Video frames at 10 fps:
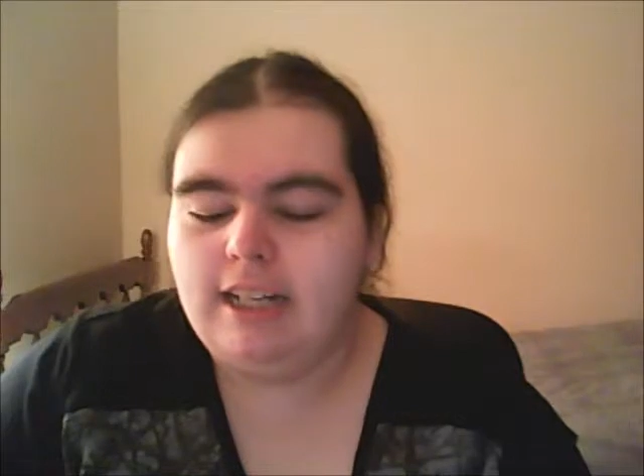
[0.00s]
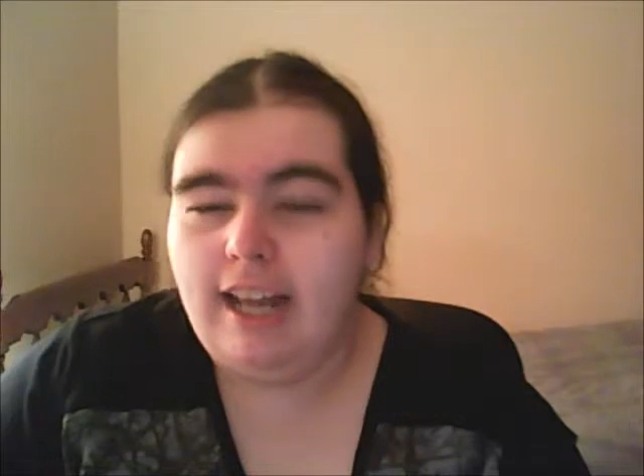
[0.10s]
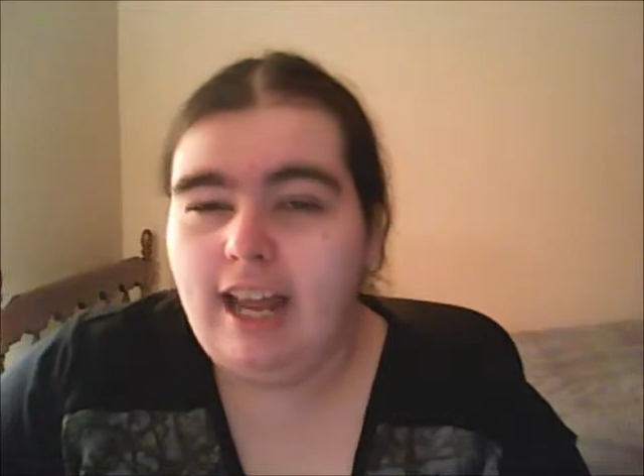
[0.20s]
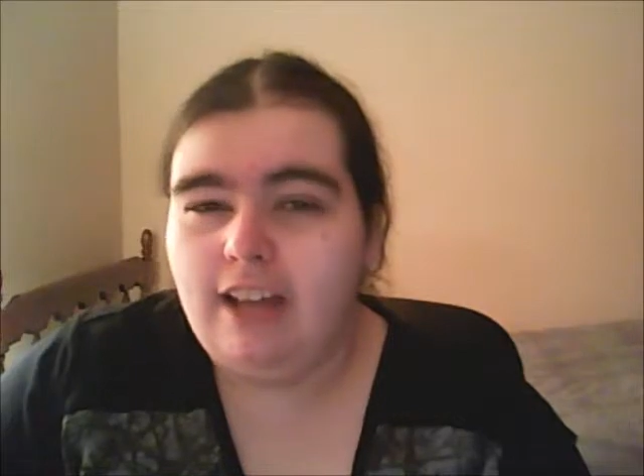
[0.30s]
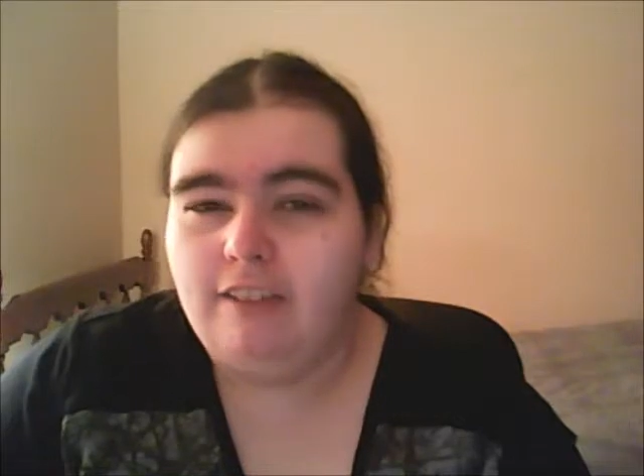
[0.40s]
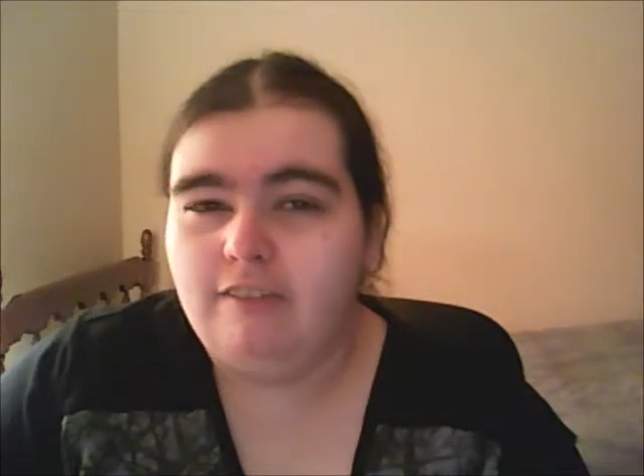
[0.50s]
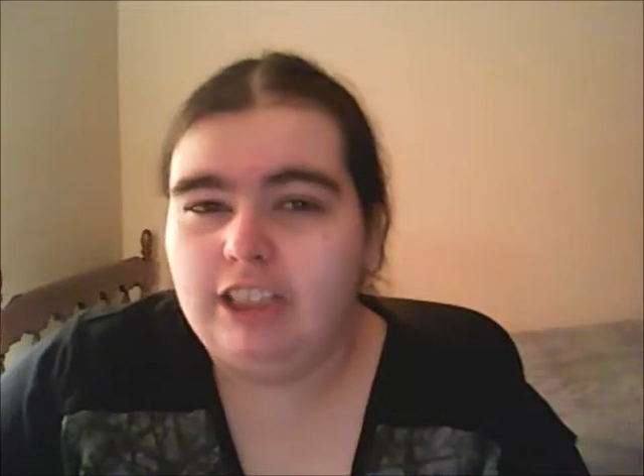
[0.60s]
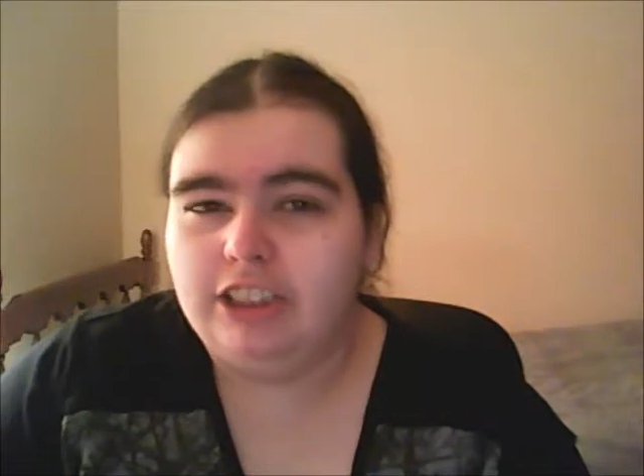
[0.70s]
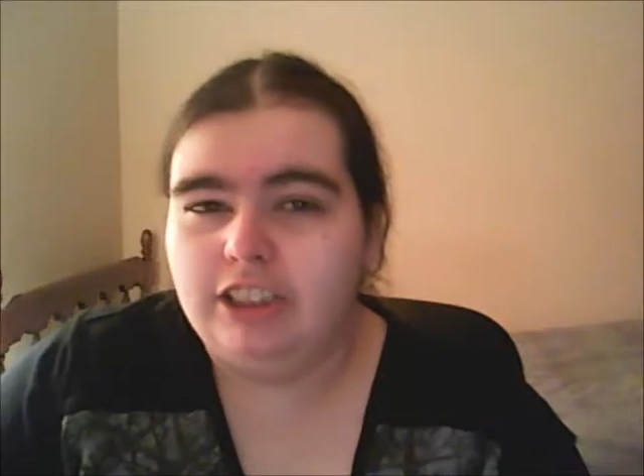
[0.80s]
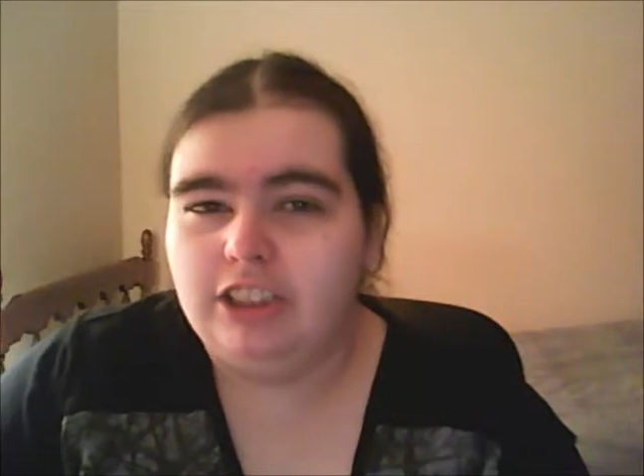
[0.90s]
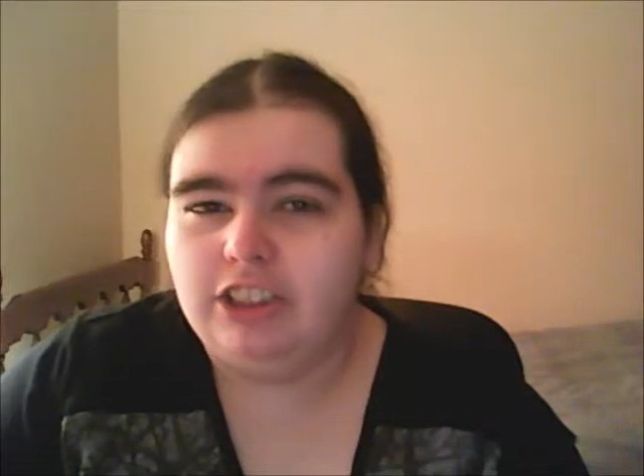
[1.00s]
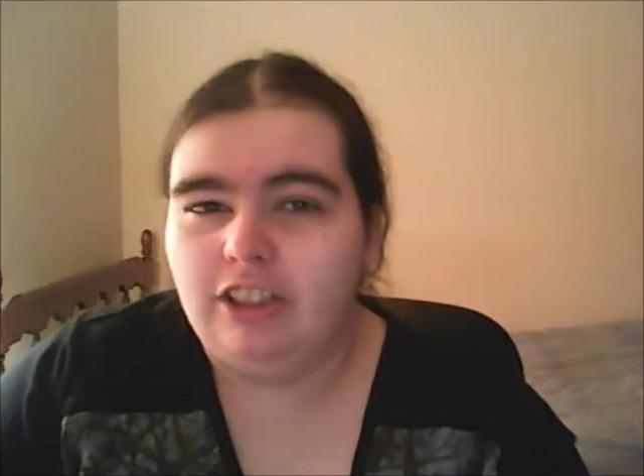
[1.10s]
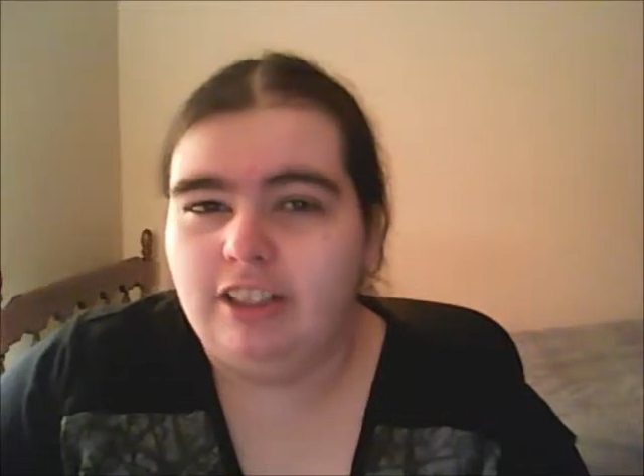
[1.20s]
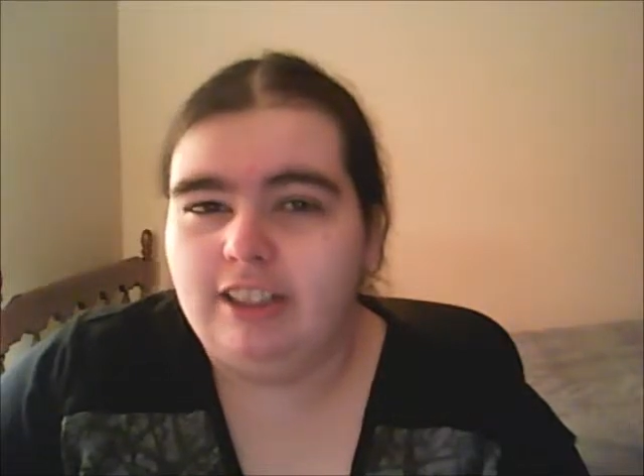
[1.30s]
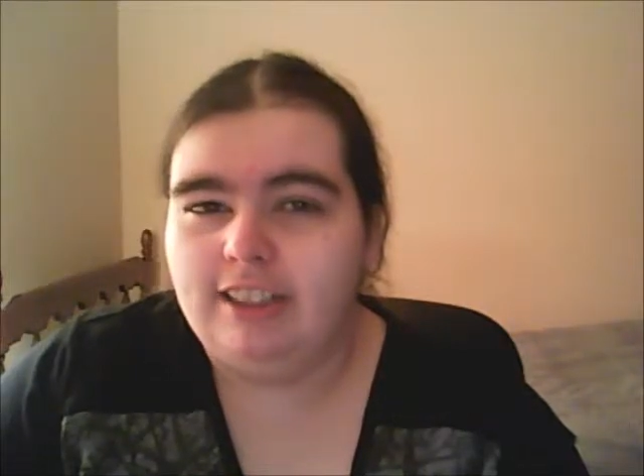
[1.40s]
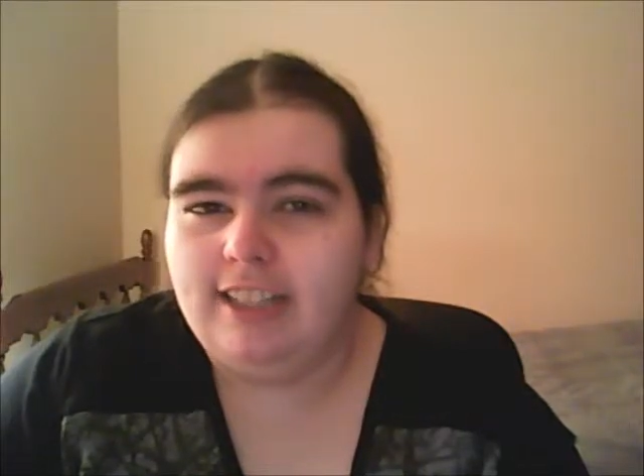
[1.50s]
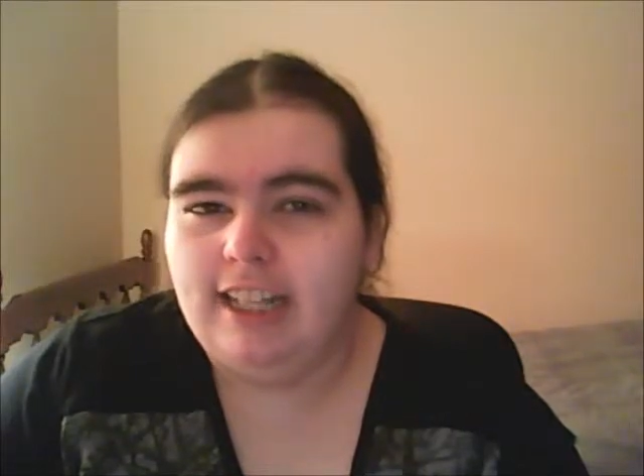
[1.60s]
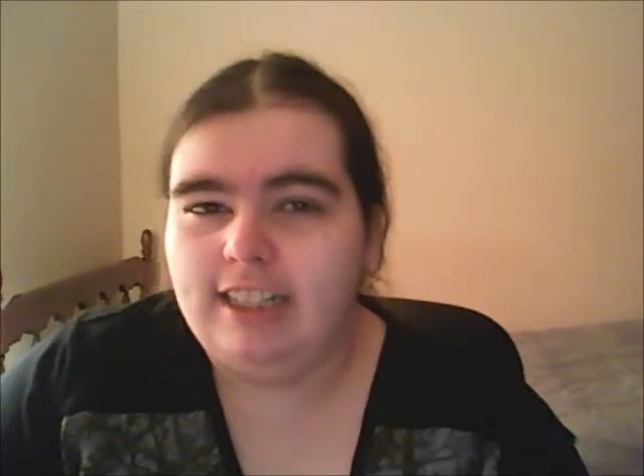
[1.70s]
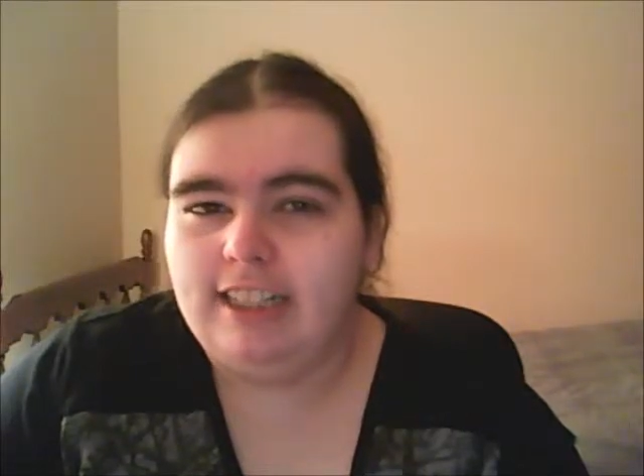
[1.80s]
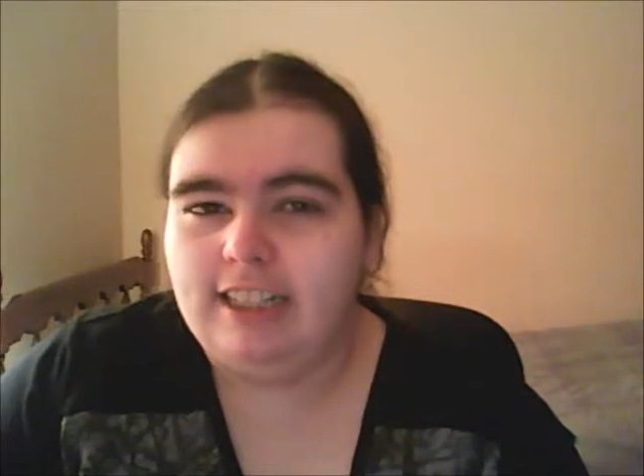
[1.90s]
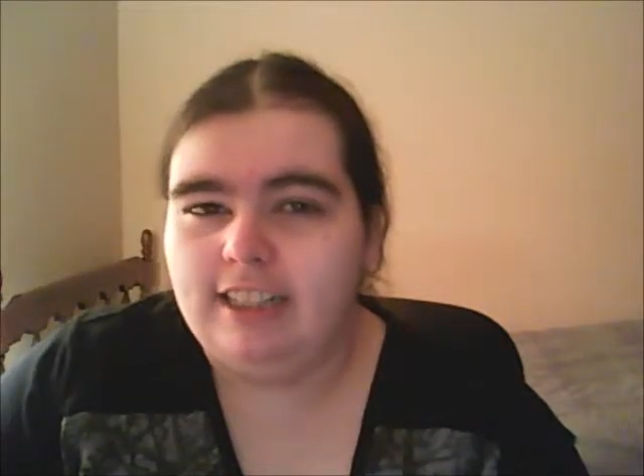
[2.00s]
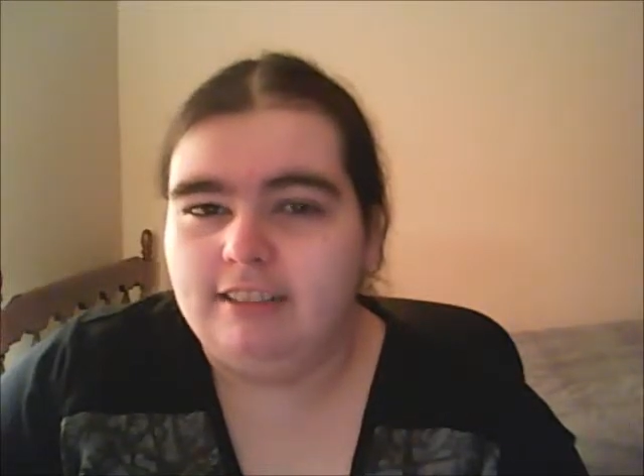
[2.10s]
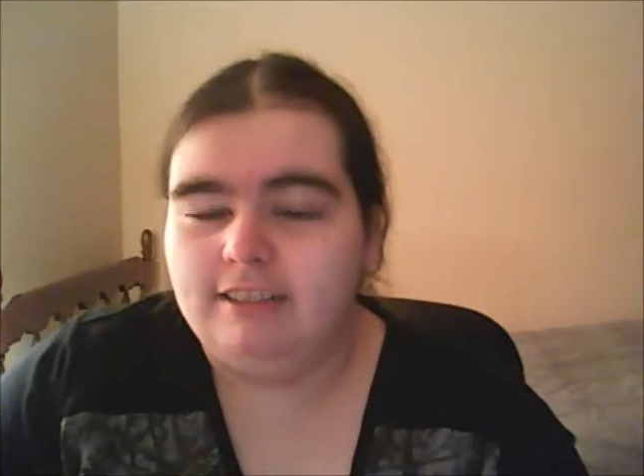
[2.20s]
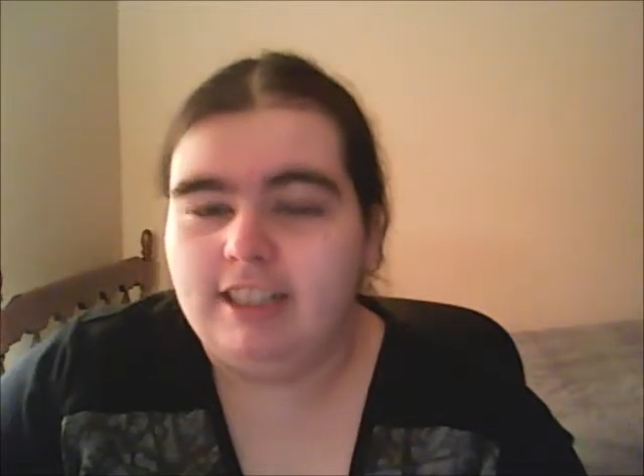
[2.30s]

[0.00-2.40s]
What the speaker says: have actually started editing,